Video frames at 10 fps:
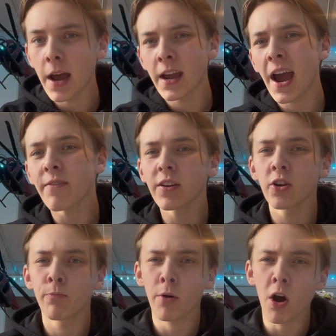having your
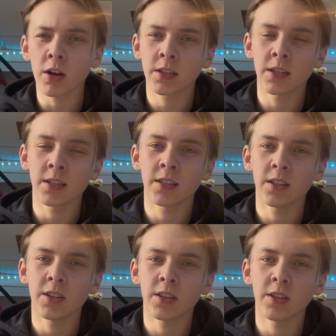boxes,
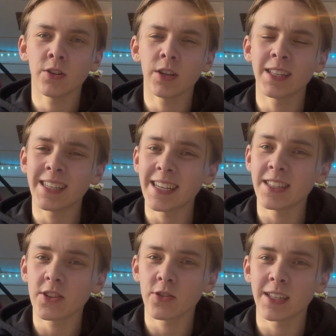it's
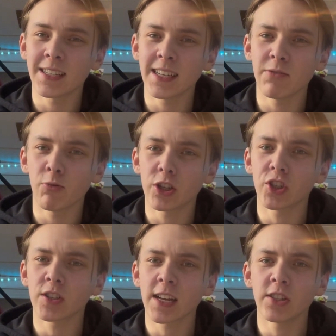easier to see which
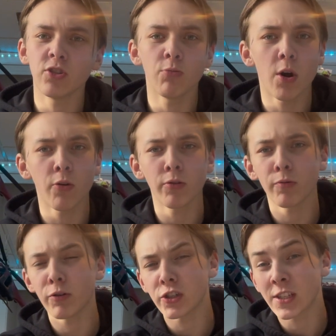sets you own and
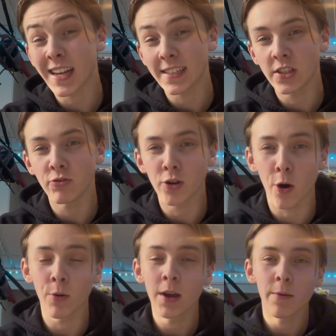which sets you
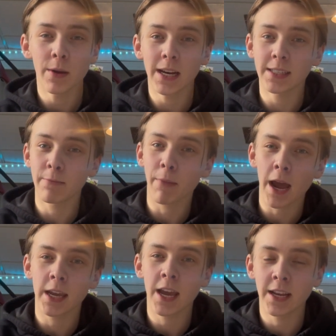don't. Because in my
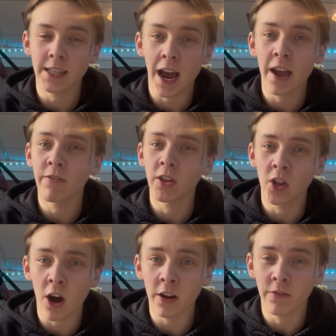case, I have a
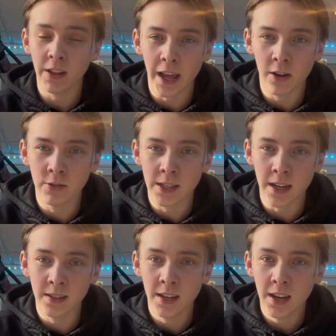lot of Lego
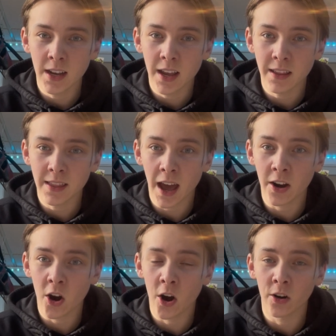sets that
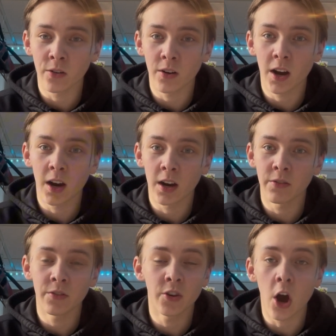are
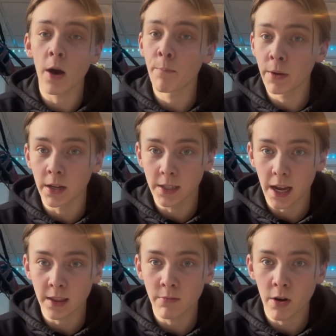not built
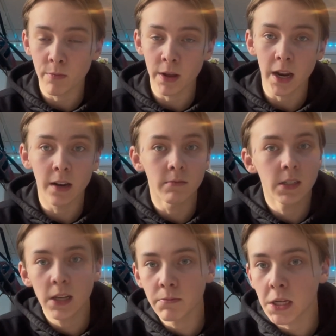at the moment. And
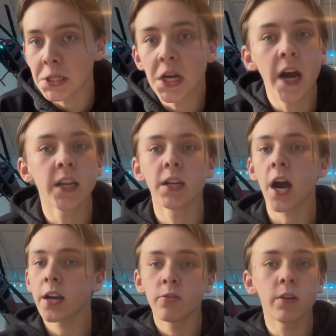some sets I
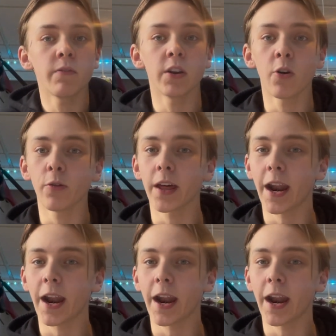don't even know that